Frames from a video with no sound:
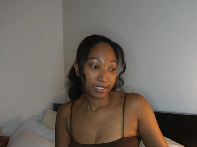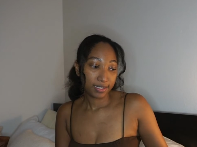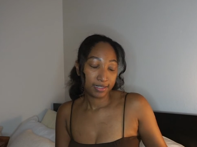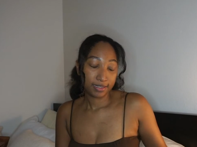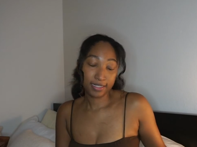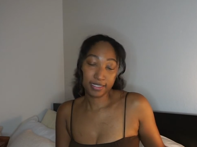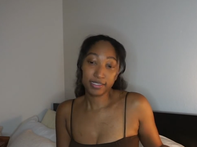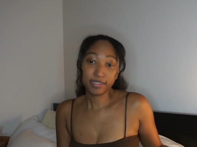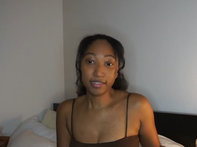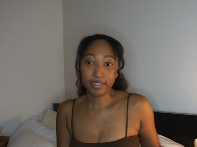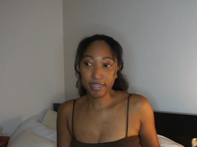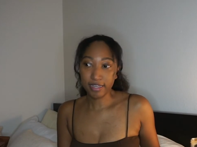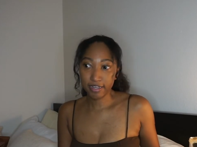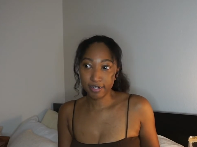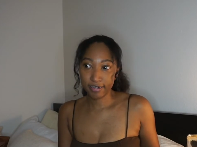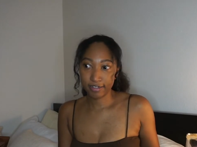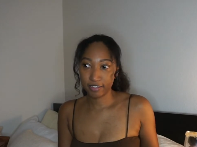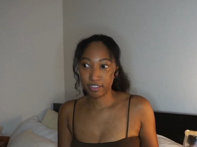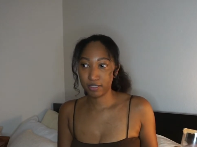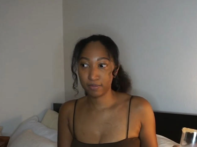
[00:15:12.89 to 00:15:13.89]
this
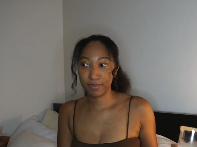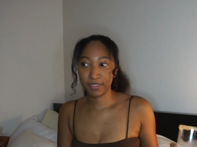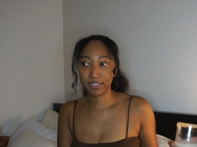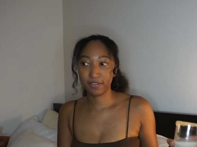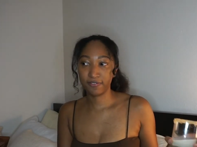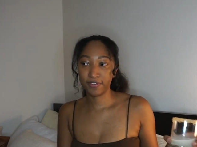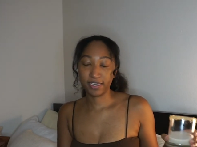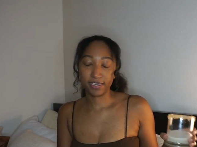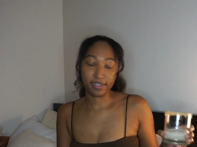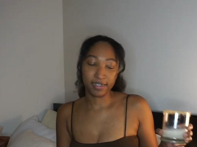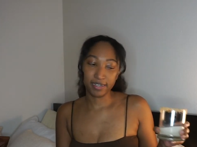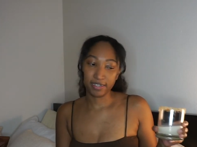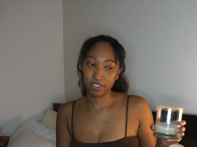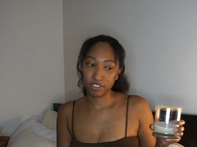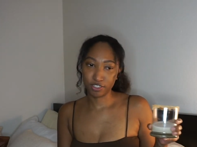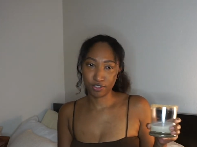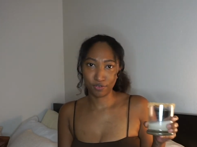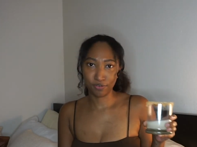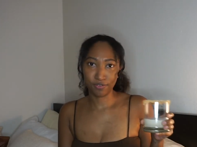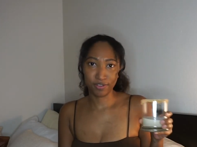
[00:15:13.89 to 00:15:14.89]
year specifically and
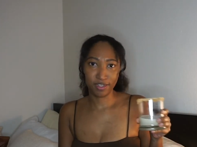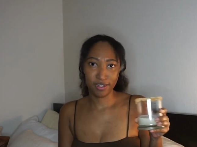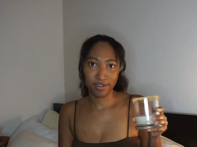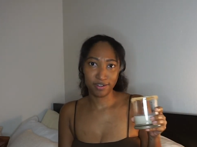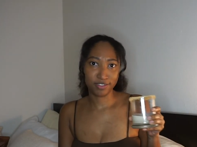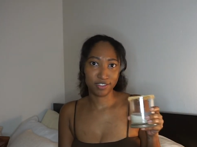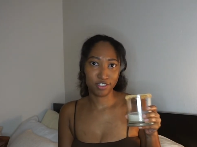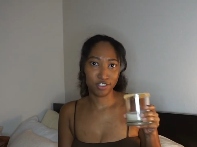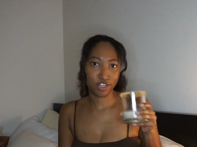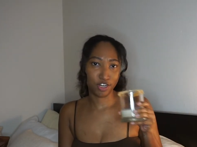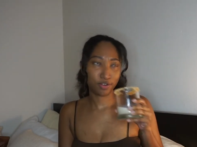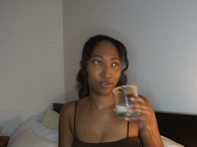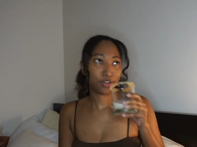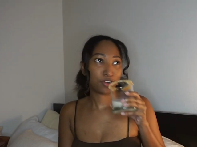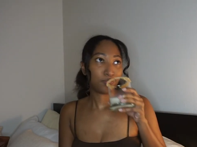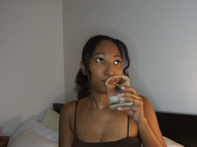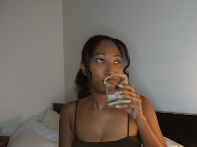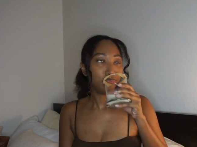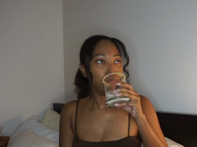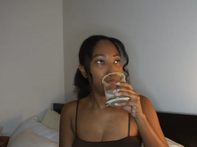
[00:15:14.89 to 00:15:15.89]
just over the years in general.